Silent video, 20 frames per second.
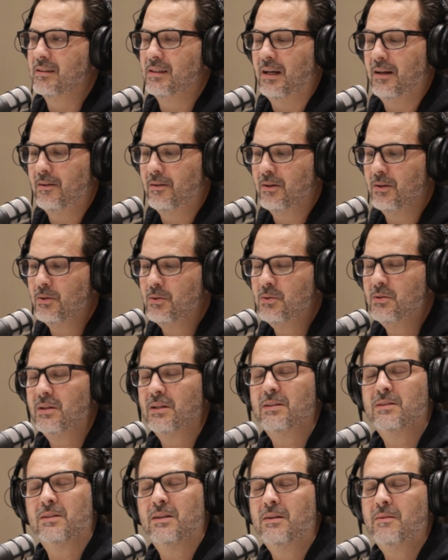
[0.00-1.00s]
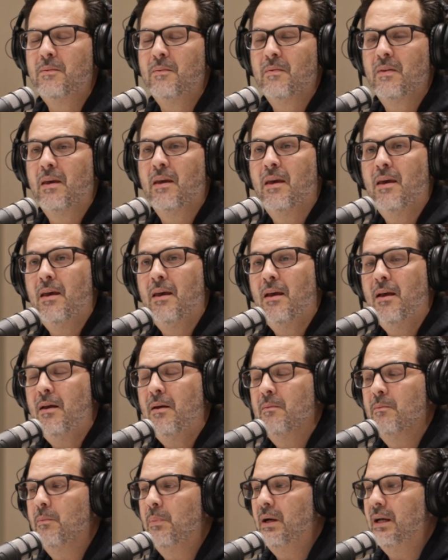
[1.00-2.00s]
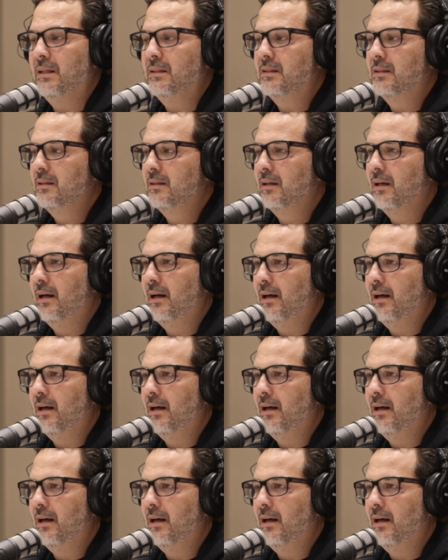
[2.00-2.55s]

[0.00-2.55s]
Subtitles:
I don't know who's listening, but